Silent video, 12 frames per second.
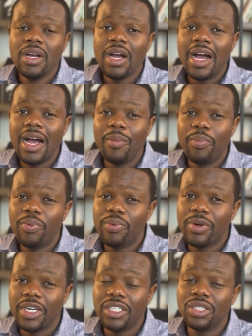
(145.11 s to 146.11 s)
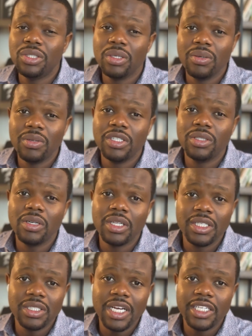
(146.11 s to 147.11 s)
uh, pretty soon, as
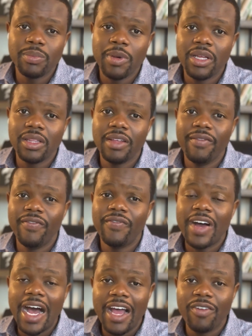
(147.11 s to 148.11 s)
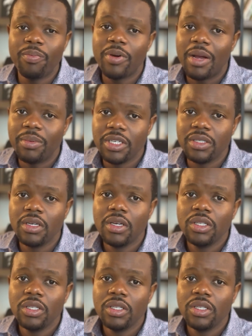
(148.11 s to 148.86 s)
early as next month, and five probably